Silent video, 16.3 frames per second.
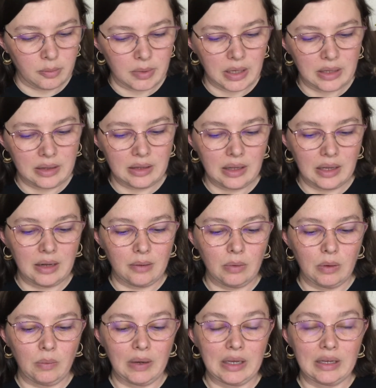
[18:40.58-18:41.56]
And then
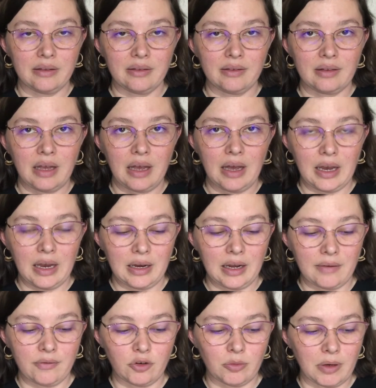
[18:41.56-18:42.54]
we went inside
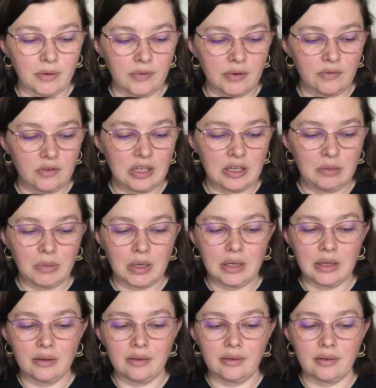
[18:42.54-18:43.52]
after about 15
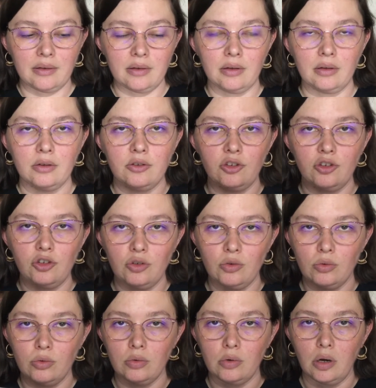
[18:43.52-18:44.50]
minutes to
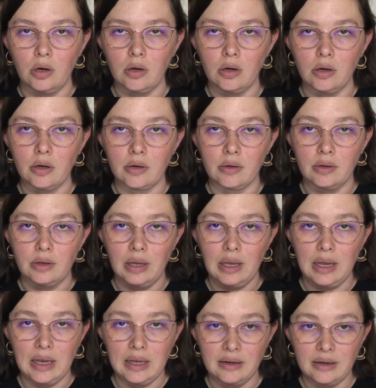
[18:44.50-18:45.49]
do our
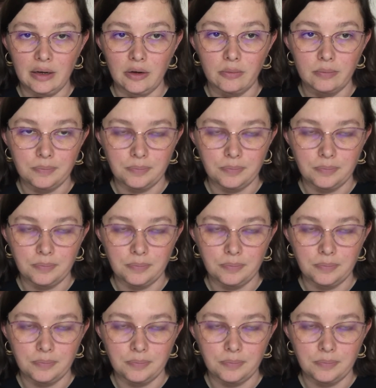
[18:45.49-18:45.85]
handout.